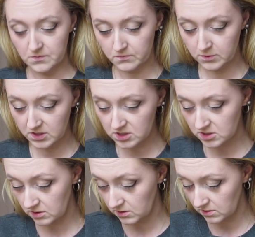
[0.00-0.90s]
pretty
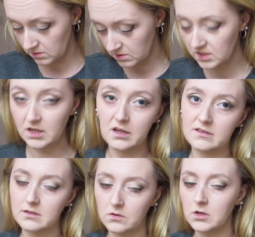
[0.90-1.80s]
sure, yeah,
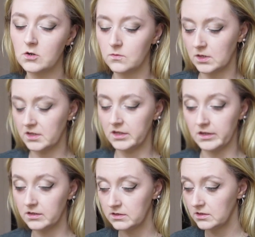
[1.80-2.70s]
it's a 01N.